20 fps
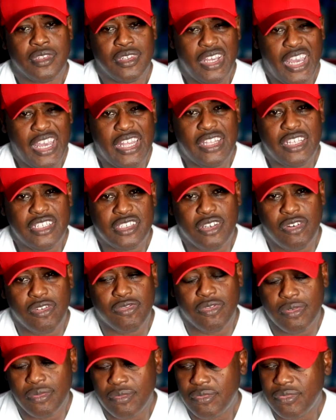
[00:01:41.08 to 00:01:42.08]
Hey, let's
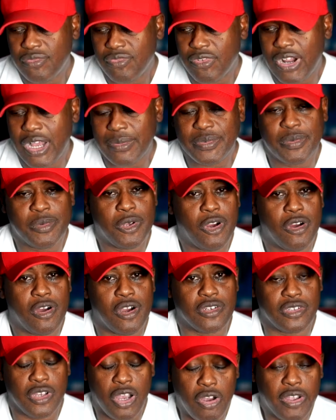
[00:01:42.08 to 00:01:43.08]
go rob some
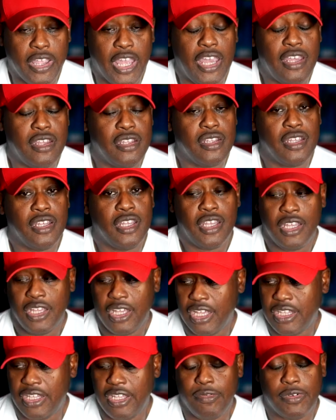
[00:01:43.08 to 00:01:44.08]
cars. Okay.
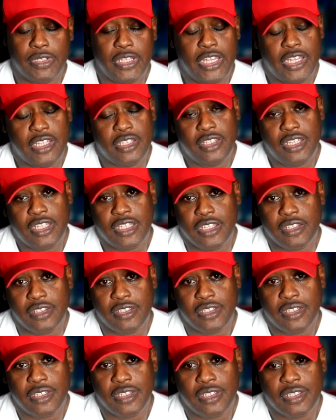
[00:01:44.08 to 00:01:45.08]
And they went ahead and did it.
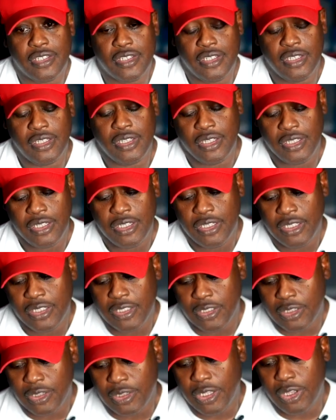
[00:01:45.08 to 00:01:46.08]

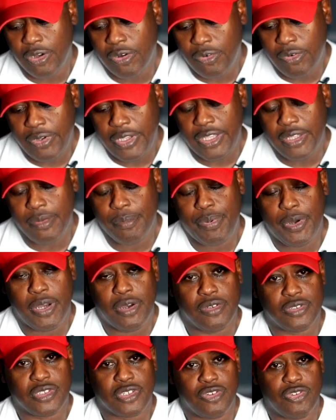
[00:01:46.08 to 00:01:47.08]
Low
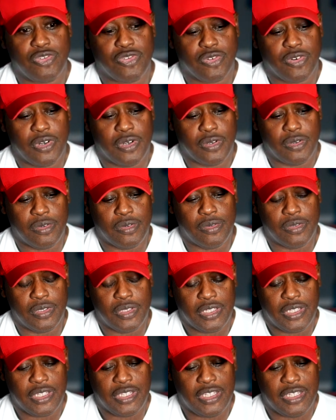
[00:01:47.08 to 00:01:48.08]
impulse control
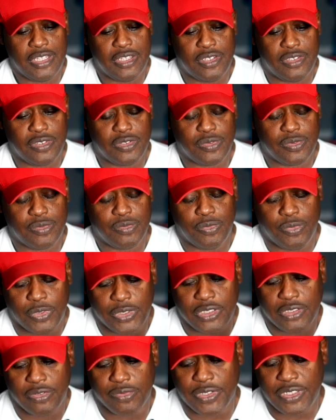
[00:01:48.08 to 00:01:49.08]
is
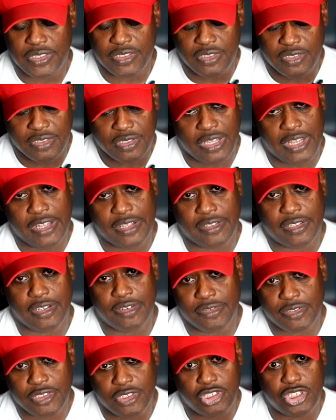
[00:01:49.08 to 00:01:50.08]
one of the reasons, like
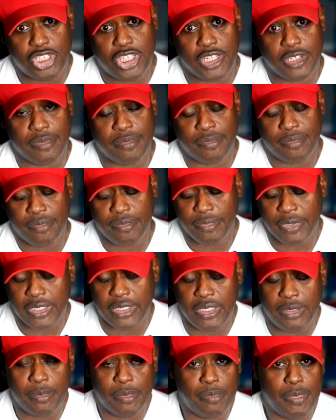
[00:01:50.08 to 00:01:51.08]
there was a chick by the
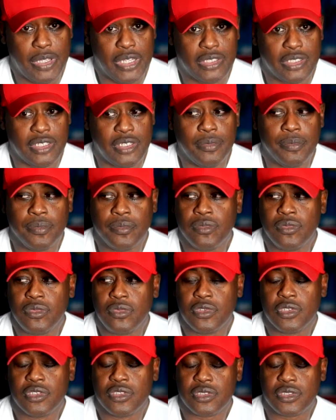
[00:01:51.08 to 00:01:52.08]
name of Bailey.
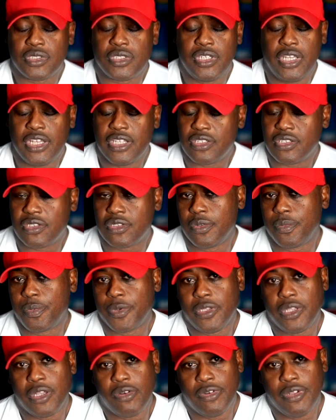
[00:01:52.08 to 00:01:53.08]
She had
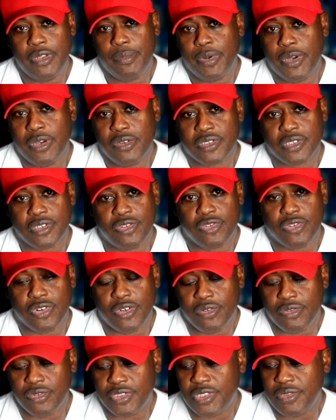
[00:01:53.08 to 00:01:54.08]
super low impulse
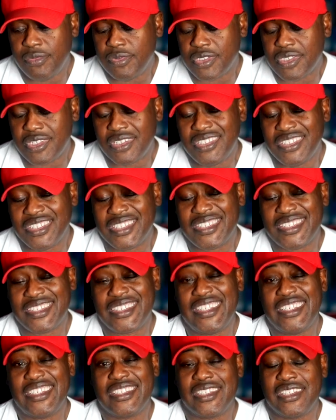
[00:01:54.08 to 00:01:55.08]
control. She was
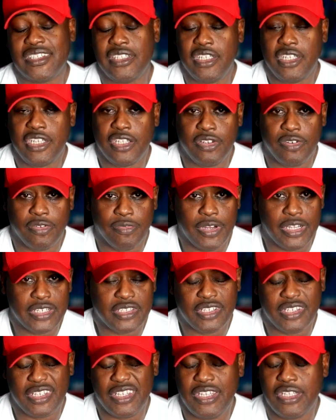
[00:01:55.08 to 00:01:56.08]
consistently getting
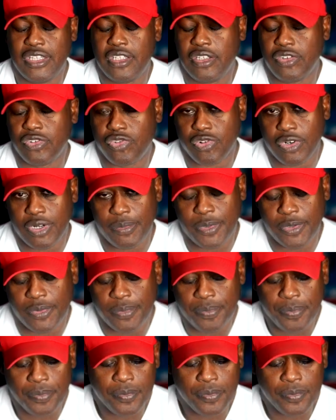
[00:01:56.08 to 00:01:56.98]
arrested, getting in trouble.